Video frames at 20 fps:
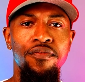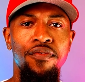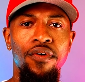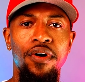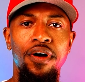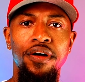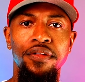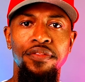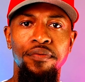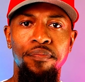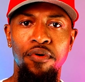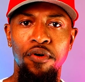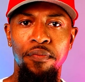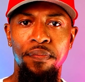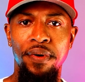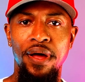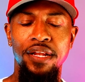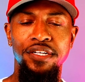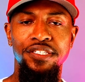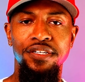for all the Pro
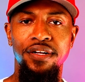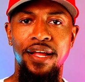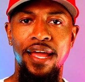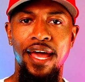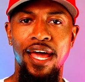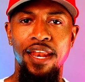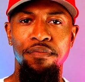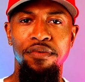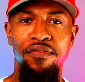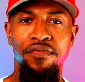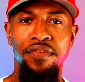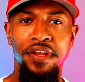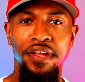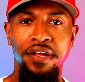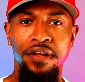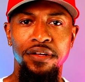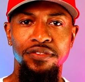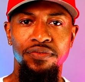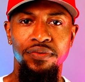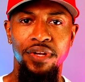Polisher Academy
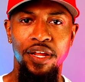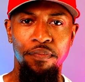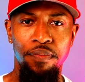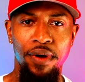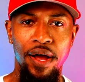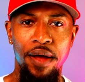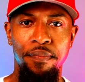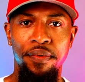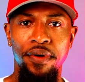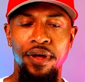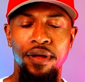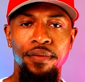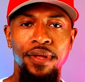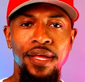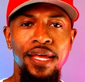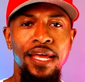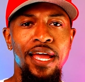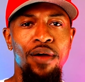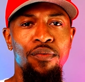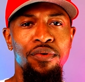videos when they pop up.
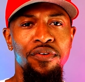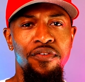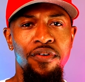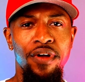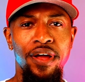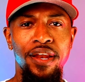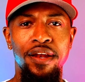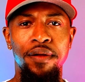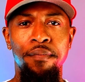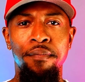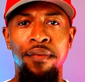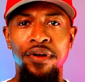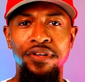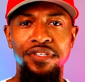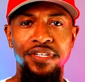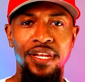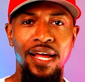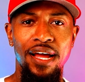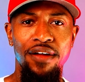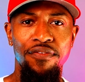And we've created a
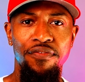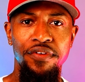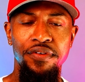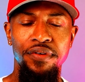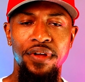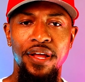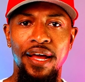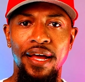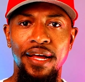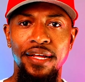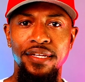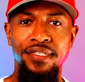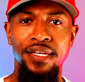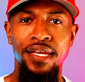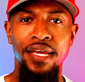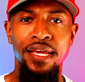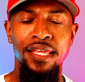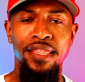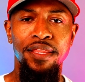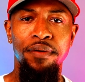merch line for you guys,
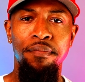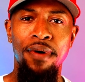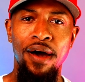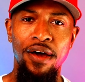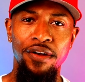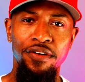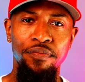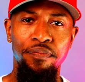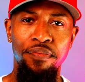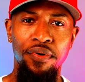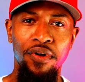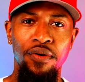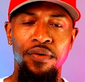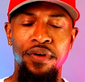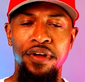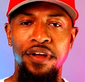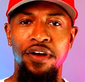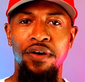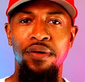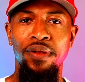the Modern
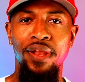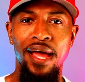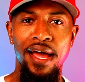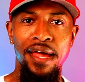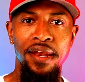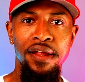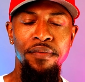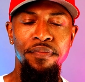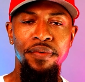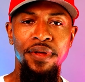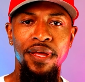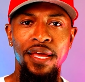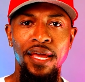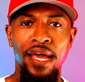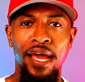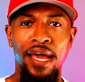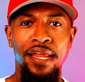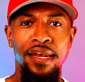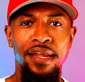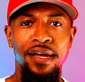Pro & Co lineup,
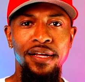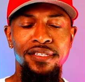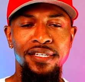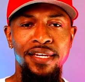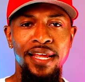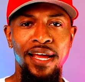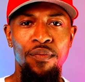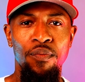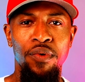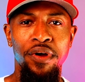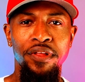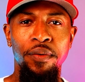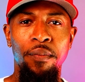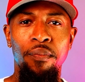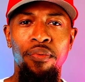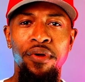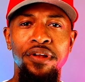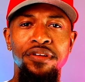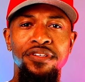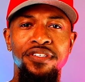and today I'm wearing
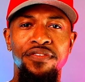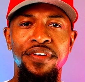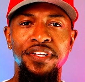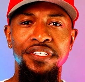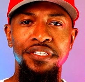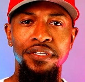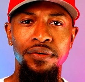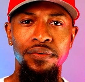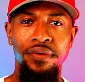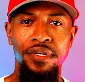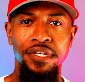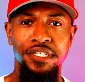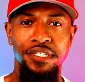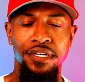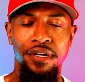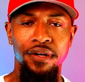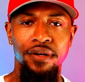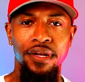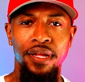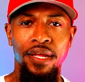the Breeders of Ingenuity
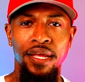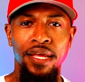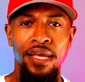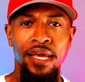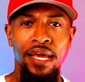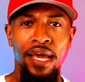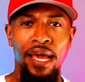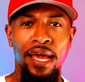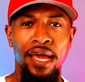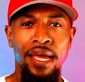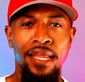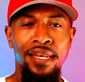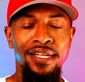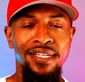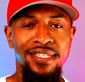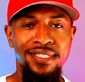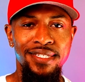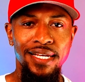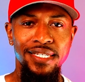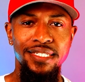shirt. And
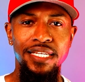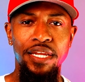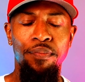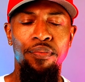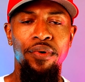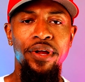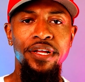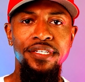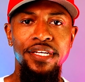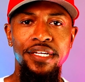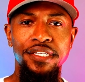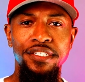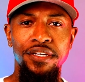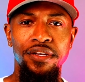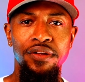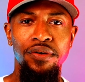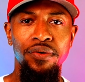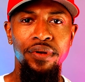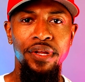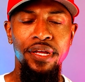necessity breeds
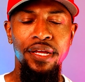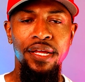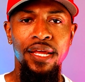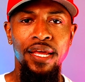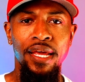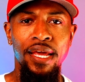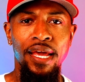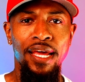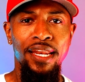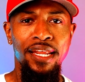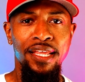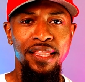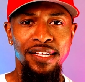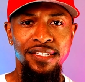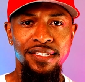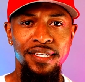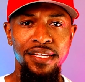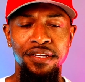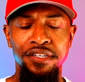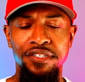ingenuity. And in
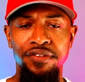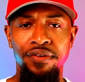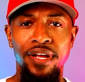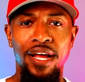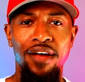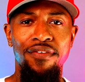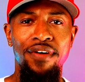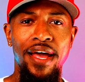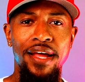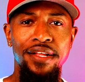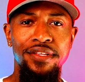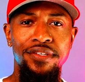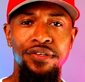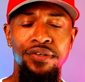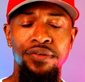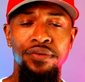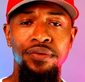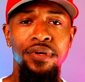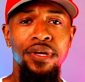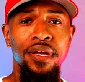this industry, I've had
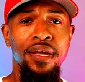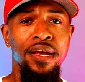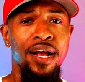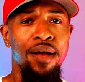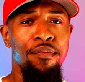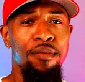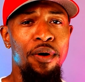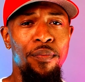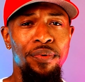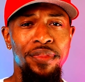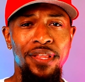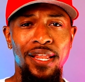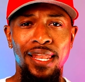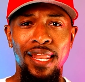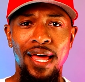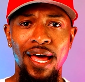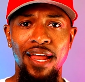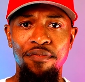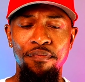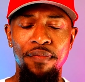to come up with a
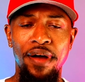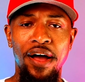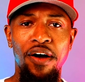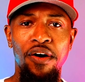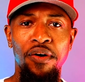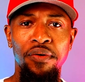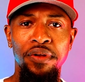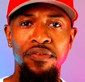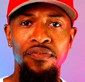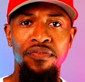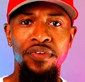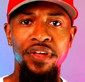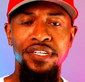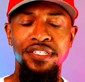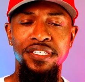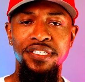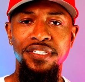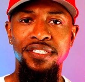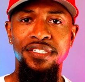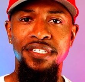lot of my own
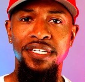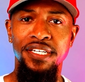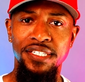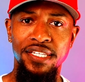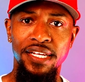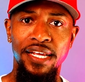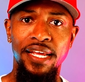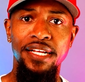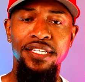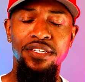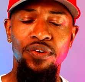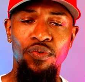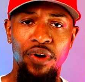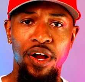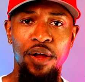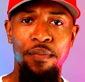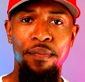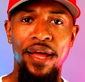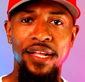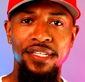inventions just to get to
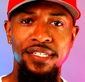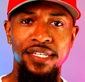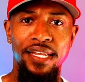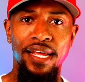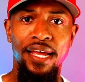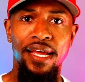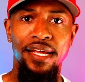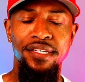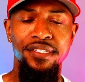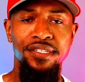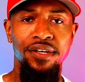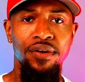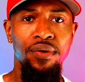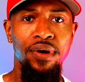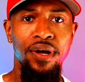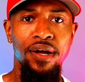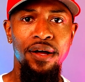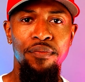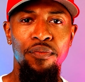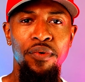where I'm at today.
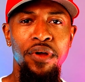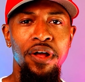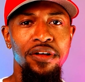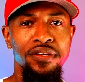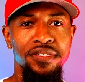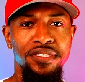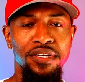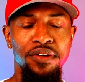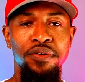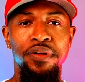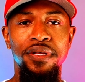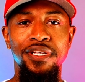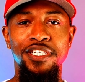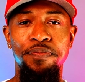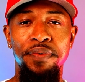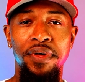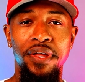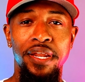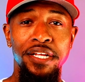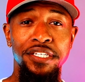So we also
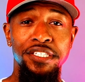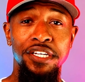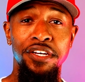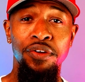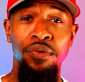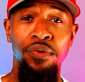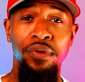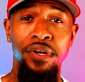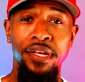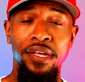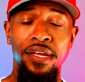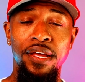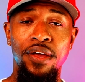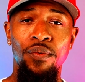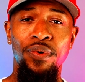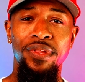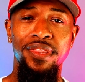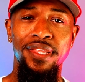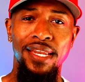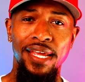spell ingenuity
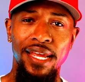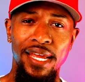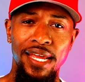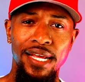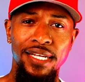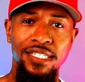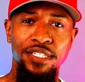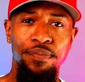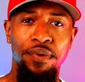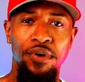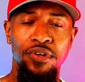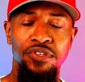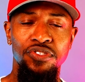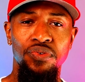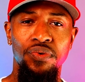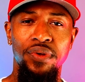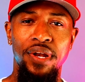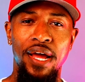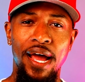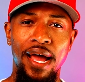with an E as opposed
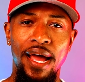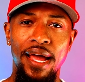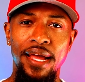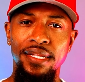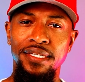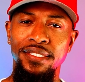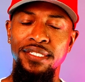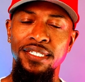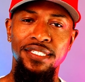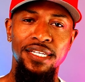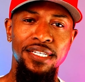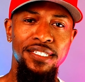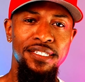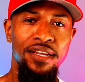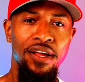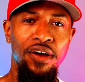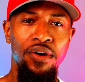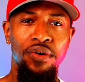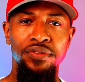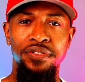to an I, just as
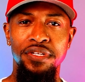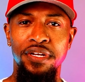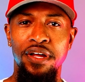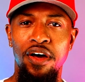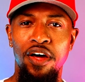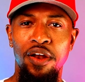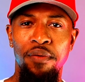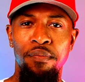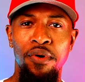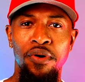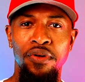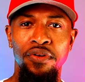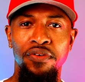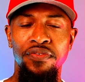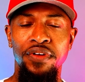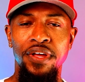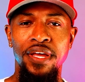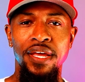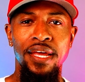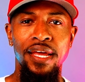an ode to the
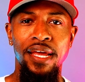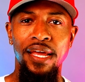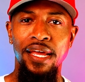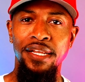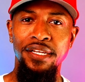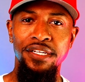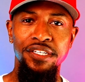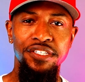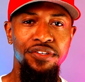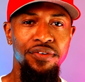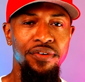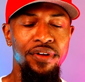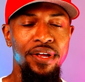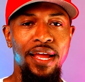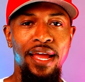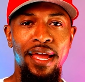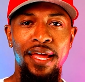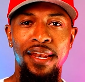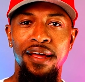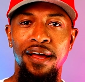automotive
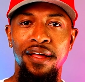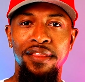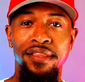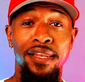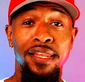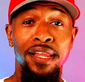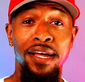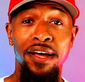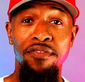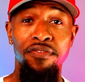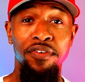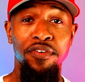industry and the love